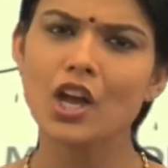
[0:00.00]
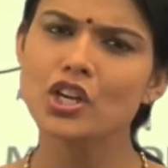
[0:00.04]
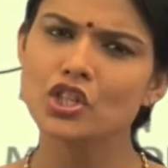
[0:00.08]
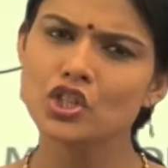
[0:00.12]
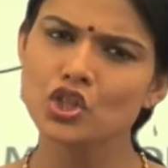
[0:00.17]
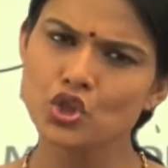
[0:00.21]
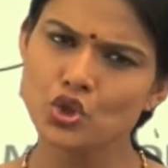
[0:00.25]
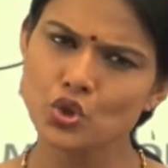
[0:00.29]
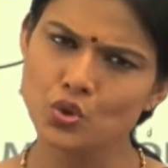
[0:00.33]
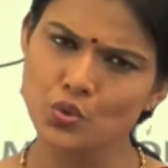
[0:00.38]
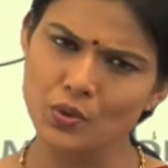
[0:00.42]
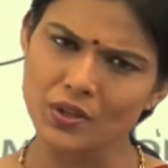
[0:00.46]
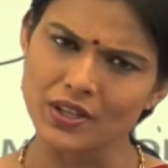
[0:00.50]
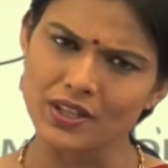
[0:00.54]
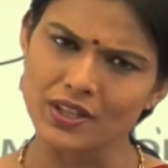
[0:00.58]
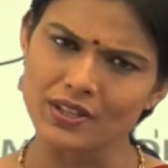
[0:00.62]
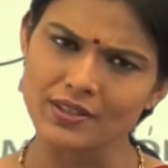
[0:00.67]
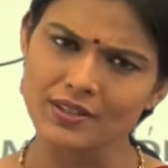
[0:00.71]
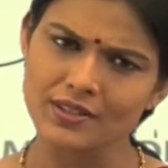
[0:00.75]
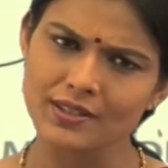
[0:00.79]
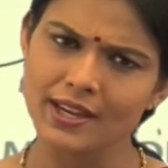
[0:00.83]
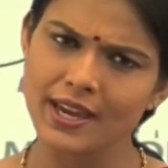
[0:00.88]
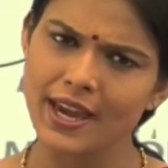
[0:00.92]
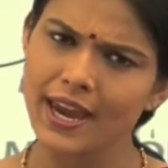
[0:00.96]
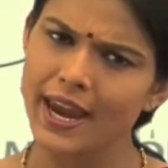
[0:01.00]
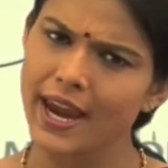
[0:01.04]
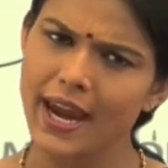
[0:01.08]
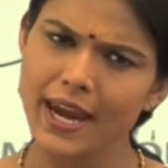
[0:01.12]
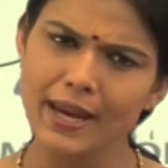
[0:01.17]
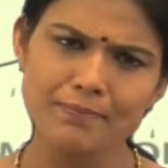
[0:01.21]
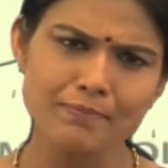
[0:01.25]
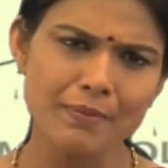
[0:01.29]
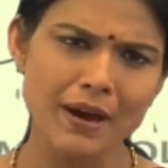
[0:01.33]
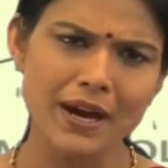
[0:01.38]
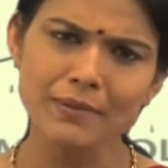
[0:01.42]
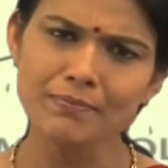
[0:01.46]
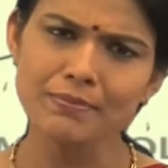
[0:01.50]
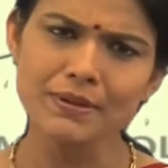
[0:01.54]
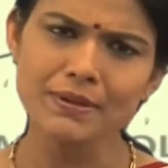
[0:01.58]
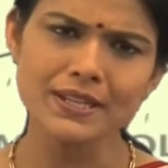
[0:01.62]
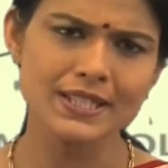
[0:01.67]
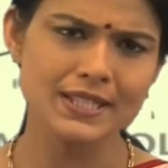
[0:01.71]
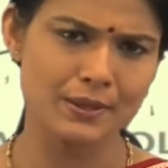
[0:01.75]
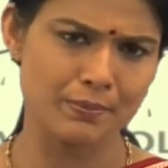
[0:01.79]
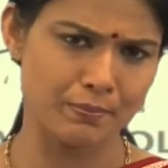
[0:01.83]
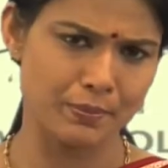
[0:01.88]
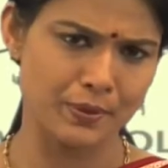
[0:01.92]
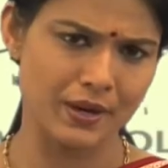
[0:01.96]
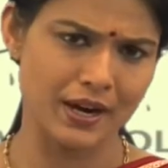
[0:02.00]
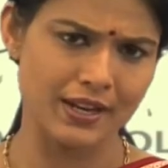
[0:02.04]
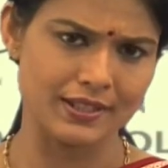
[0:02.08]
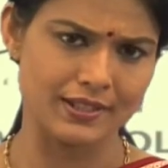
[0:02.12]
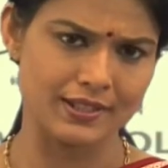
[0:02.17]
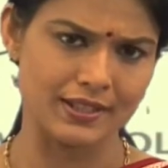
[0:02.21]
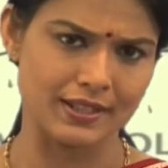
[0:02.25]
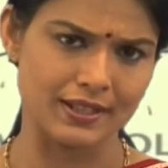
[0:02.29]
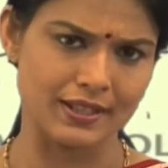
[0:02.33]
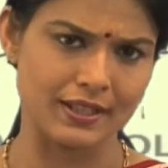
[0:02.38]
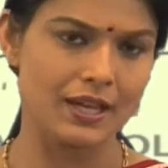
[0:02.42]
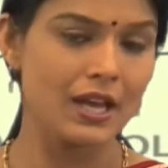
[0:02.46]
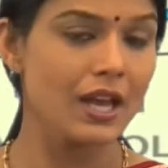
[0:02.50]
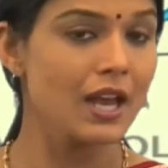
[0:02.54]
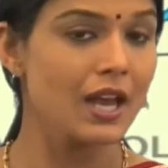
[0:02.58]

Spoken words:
Students, it might be surprising,